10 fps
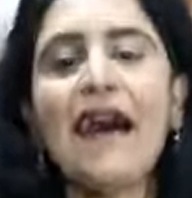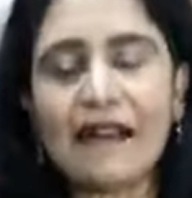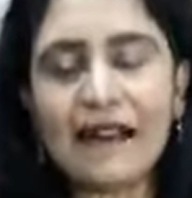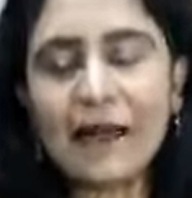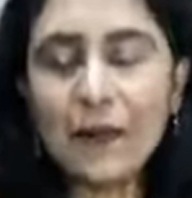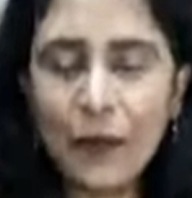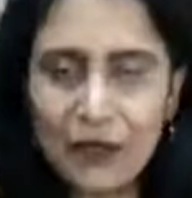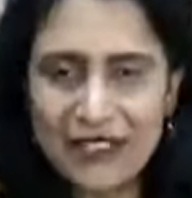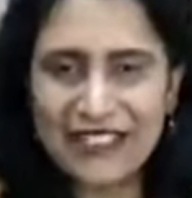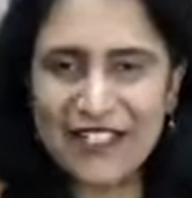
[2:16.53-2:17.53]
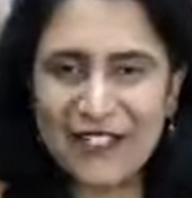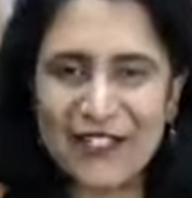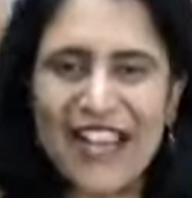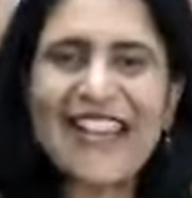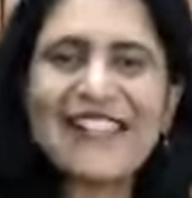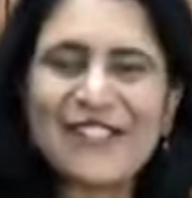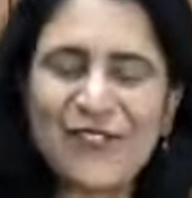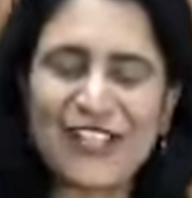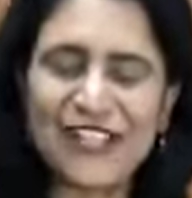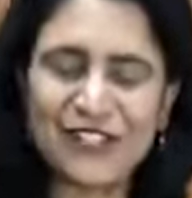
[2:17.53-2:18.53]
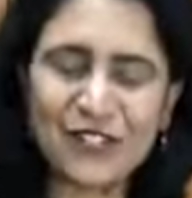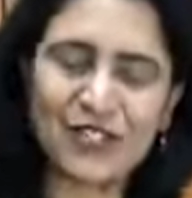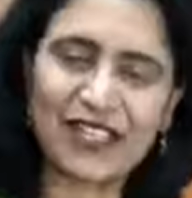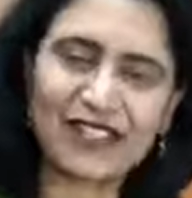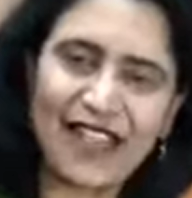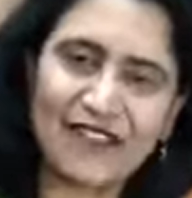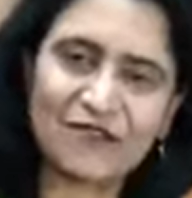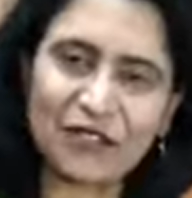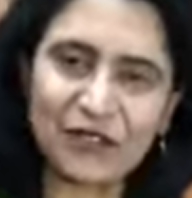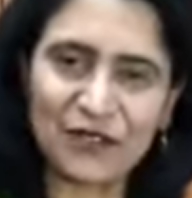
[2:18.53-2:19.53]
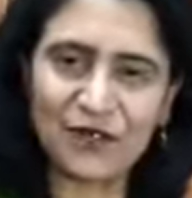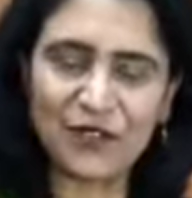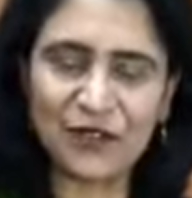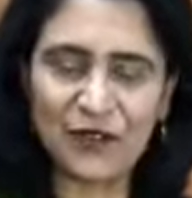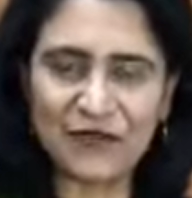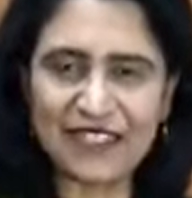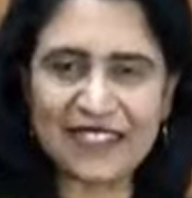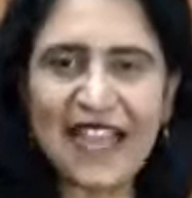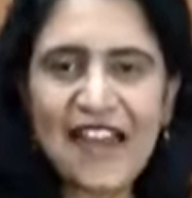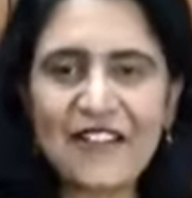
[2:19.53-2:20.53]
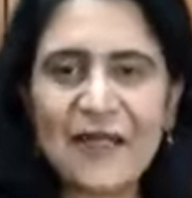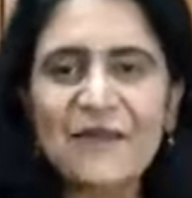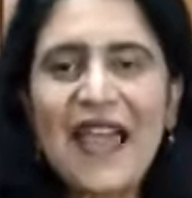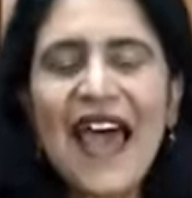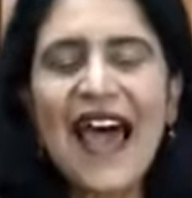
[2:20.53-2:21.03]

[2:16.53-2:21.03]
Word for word: and I'll post it tonight so that you can have a good view of the sari.